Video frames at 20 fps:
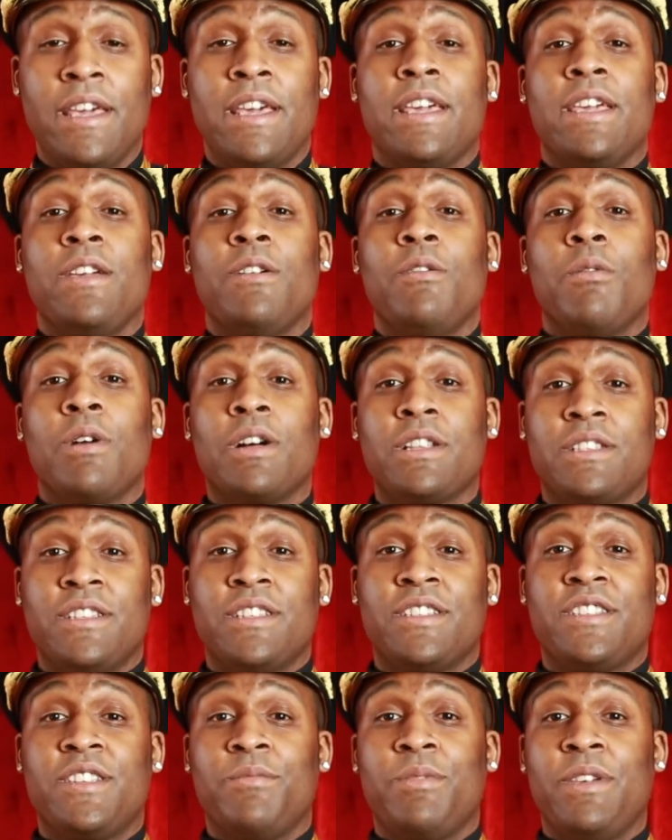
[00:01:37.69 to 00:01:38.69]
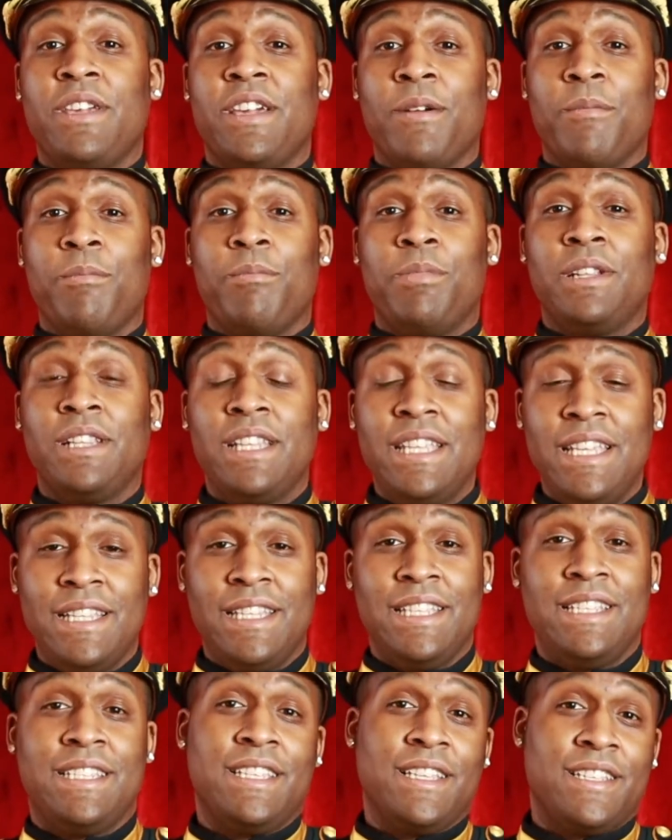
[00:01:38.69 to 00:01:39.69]
He wants us to be
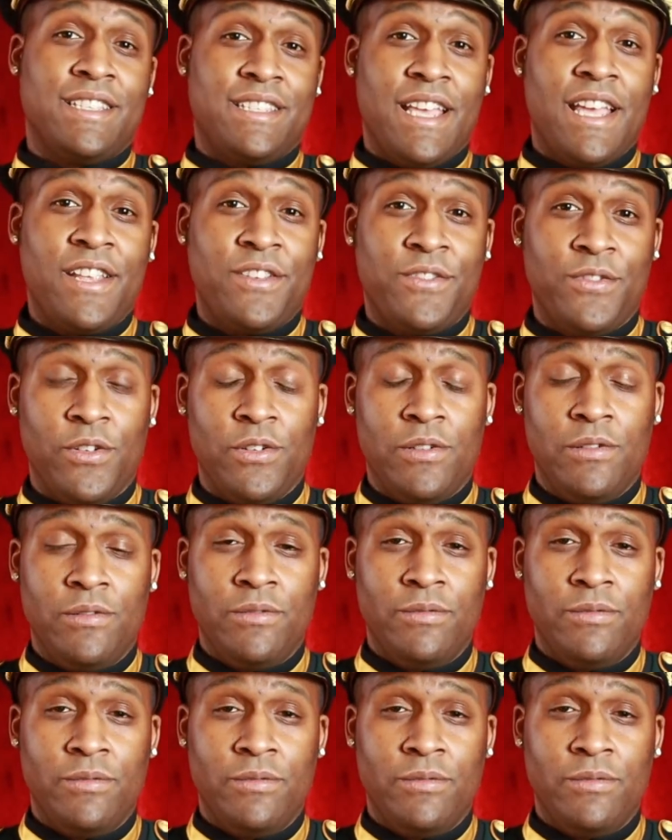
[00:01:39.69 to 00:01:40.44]
completely successful.